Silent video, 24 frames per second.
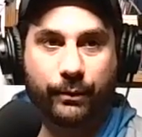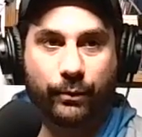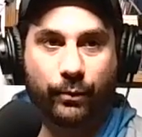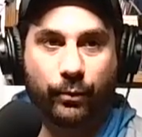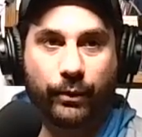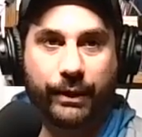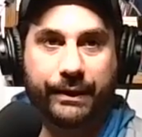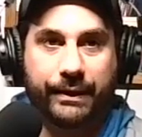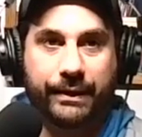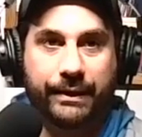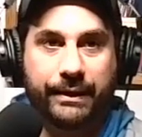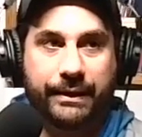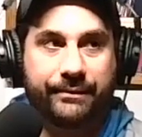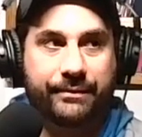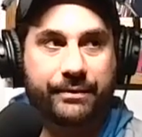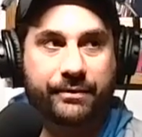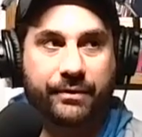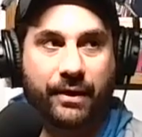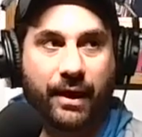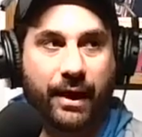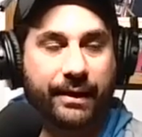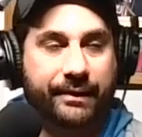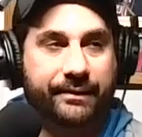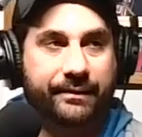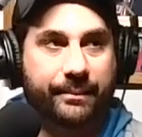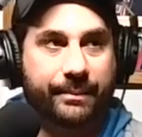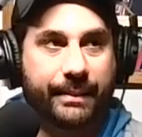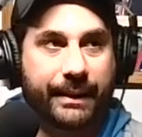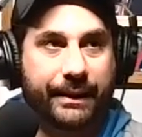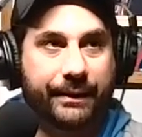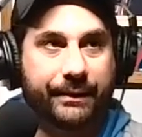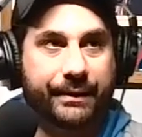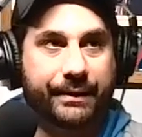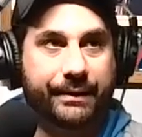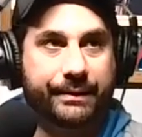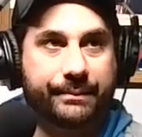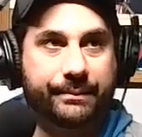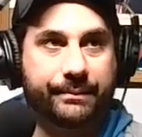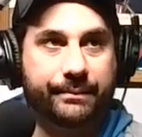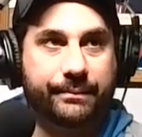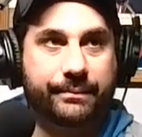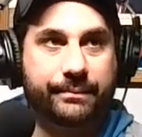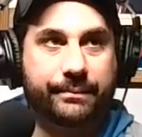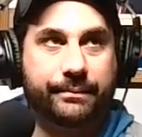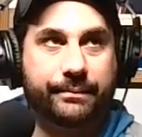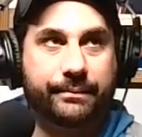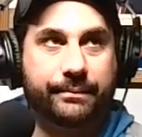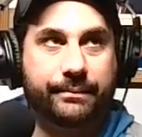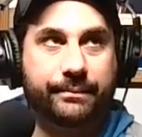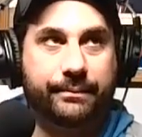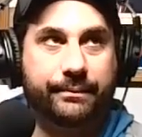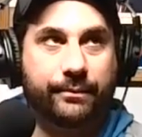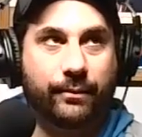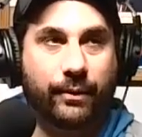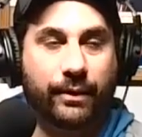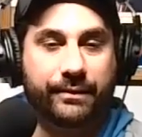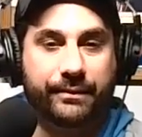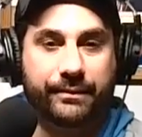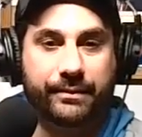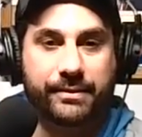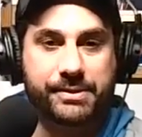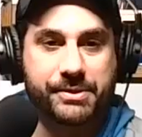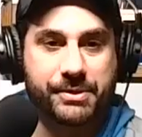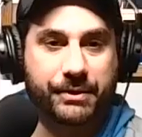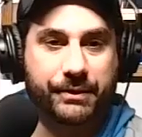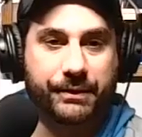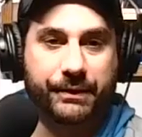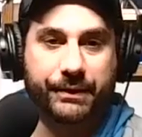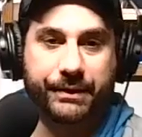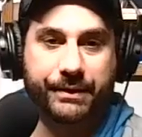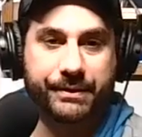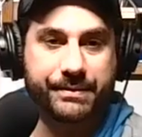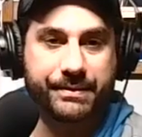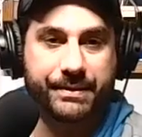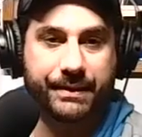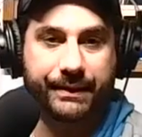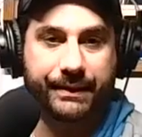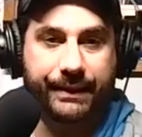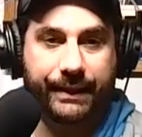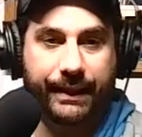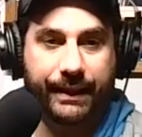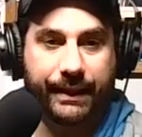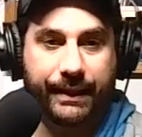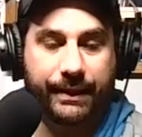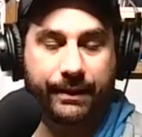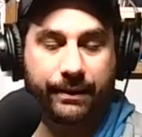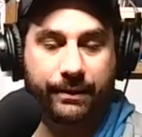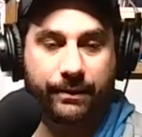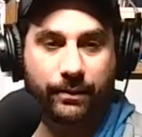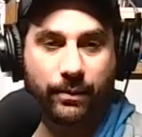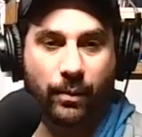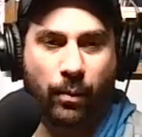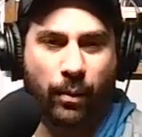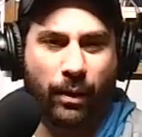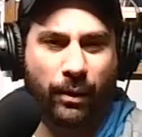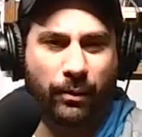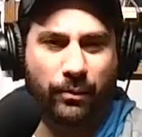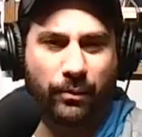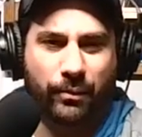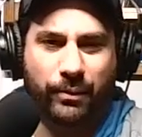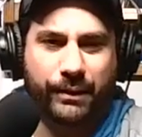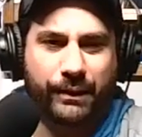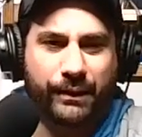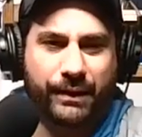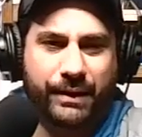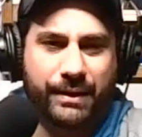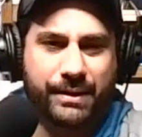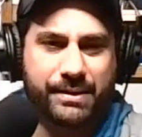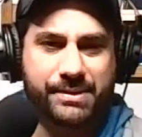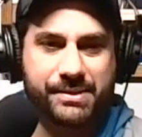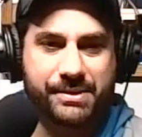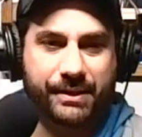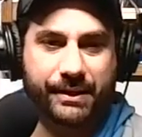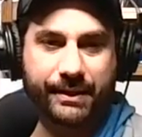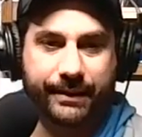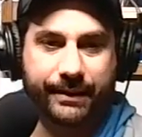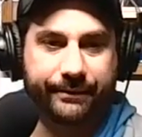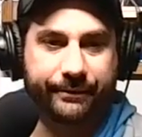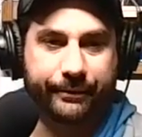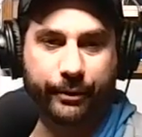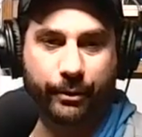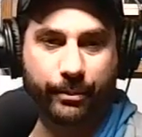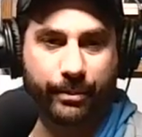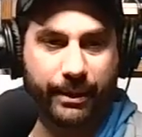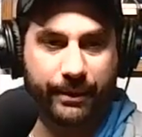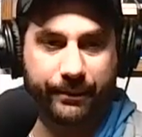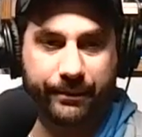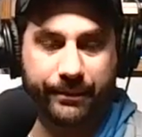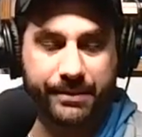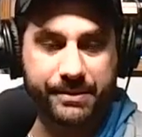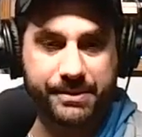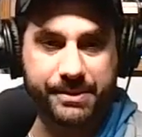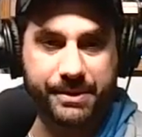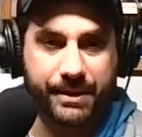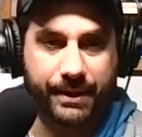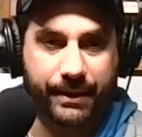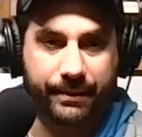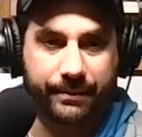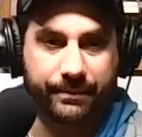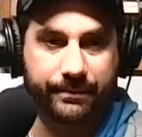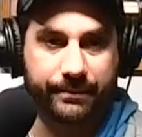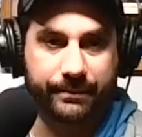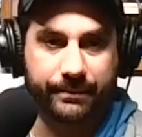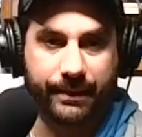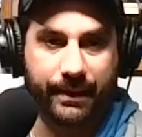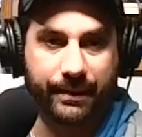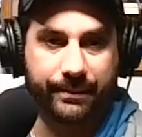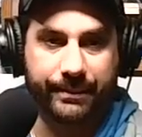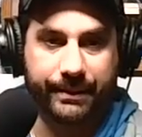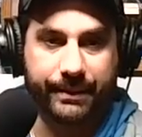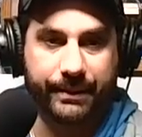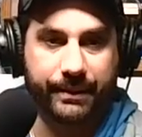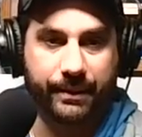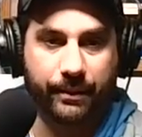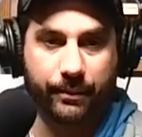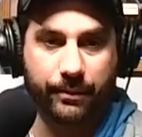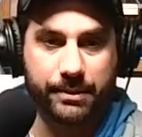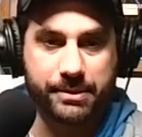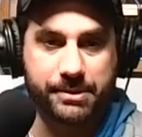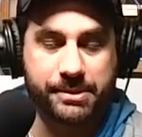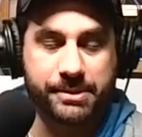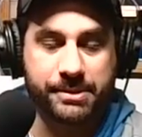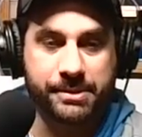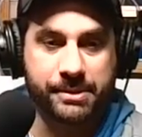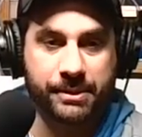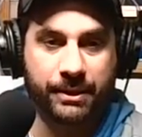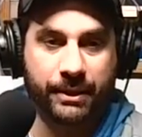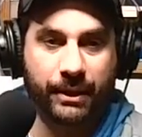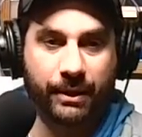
we even talked about it this earlier today. What really is to cover about this game? I mean, it was